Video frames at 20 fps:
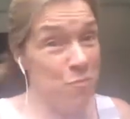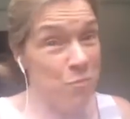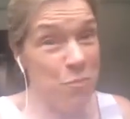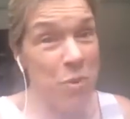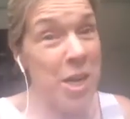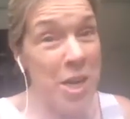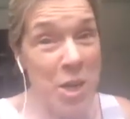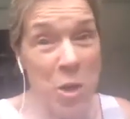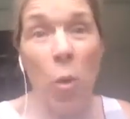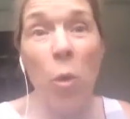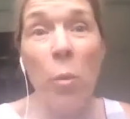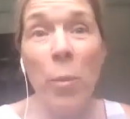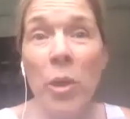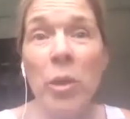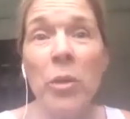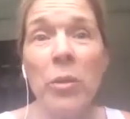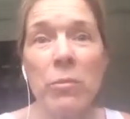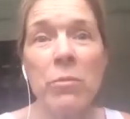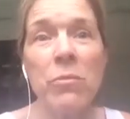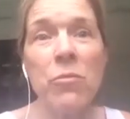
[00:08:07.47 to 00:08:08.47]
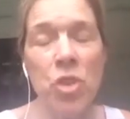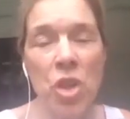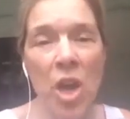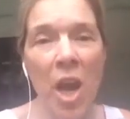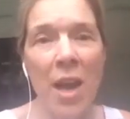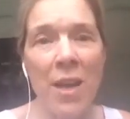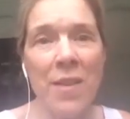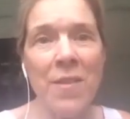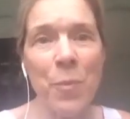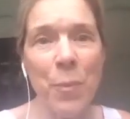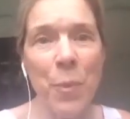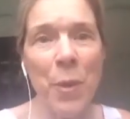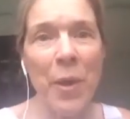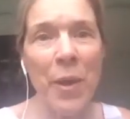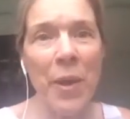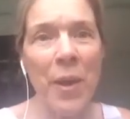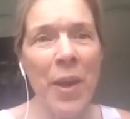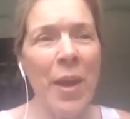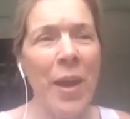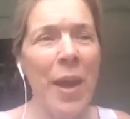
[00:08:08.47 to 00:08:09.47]
pretty normal chats, but
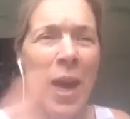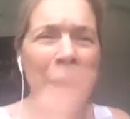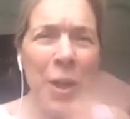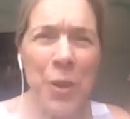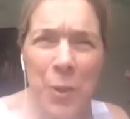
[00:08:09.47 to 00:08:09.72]
how